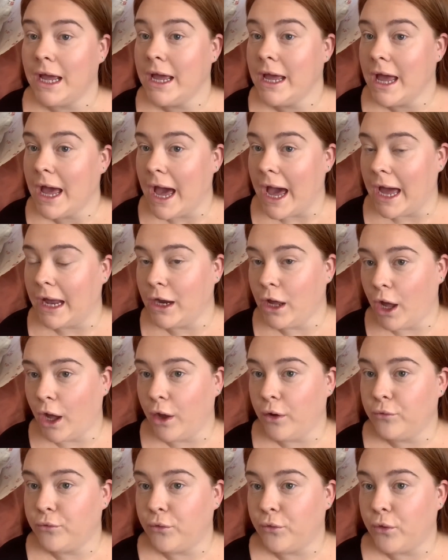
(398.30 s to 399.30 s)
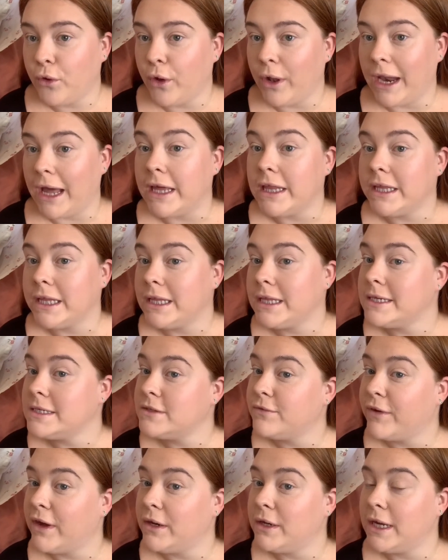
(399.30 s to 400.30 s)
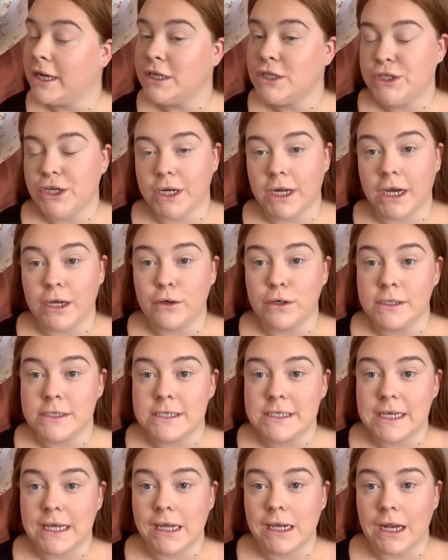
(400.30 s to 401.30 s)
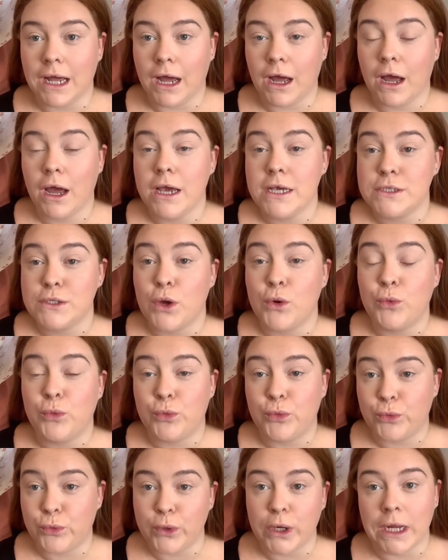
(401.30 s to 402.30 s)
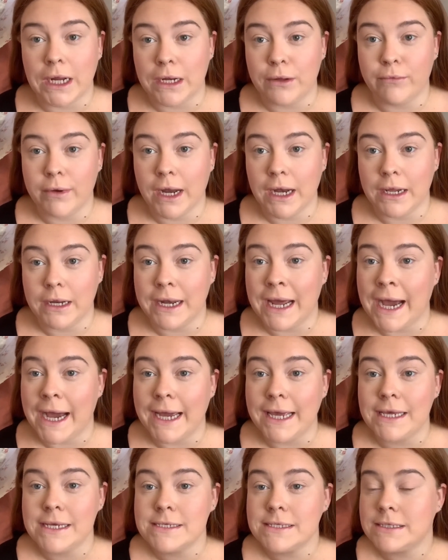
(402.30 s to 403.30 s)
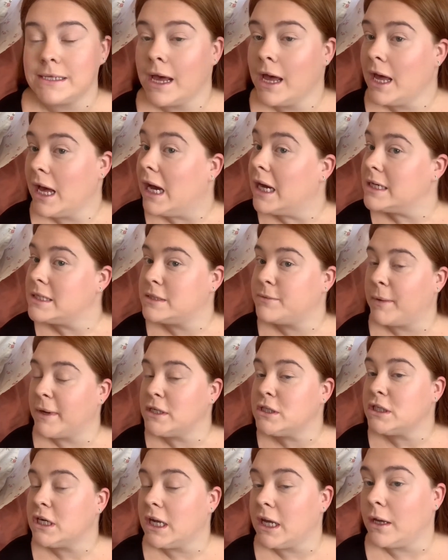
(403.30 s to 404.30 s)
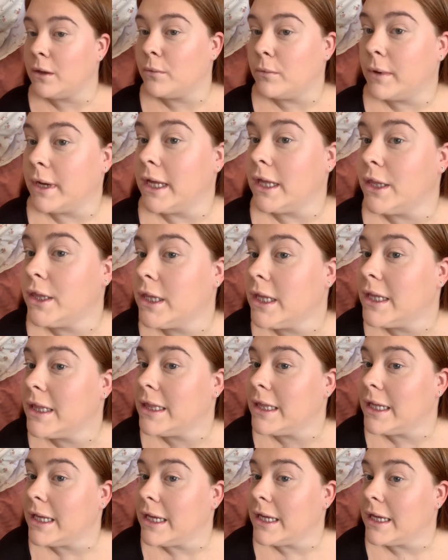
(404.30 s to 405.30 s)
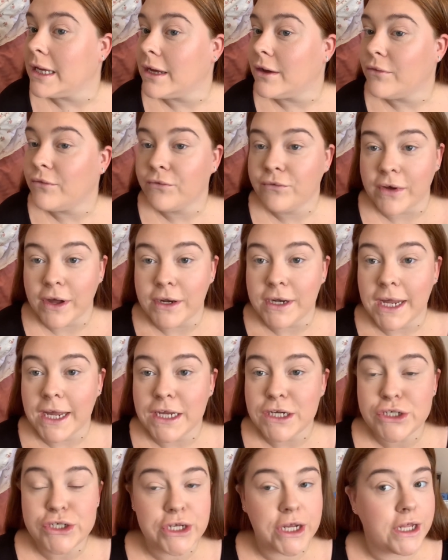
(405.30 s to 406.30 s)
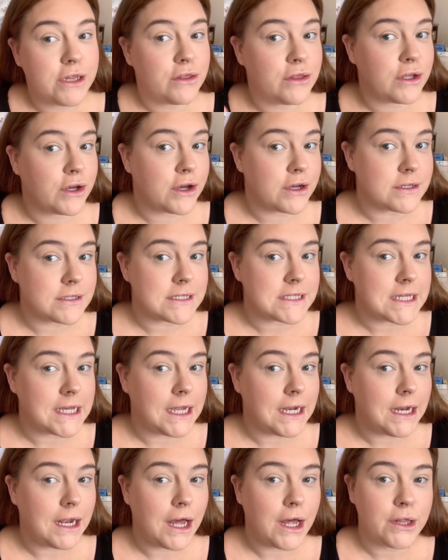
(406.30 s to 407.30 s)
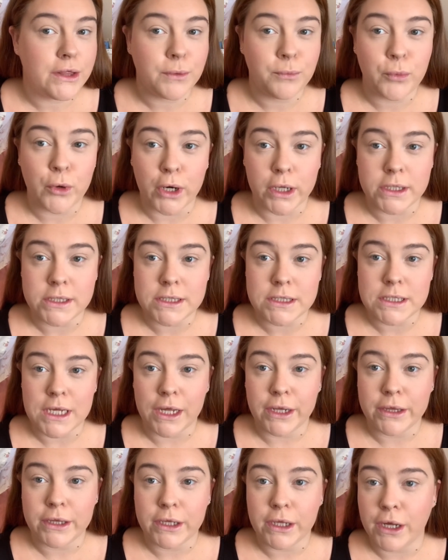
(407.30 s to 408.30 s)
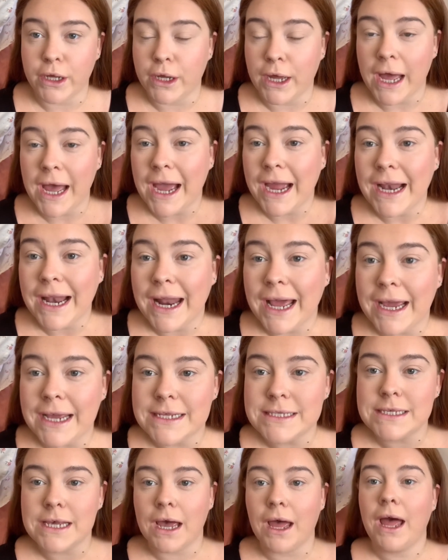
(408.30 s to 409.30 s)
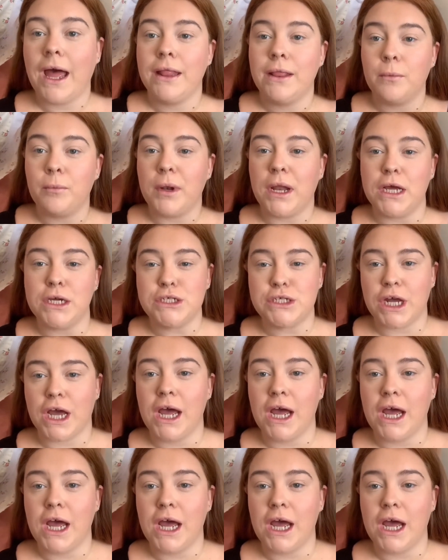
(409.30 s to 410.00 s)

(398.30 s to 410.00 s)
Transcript: And overall, I think this foundation and concealer is really, really nice, especially with the foundation, the concealer, the bronzer, the highlighter and the blusher.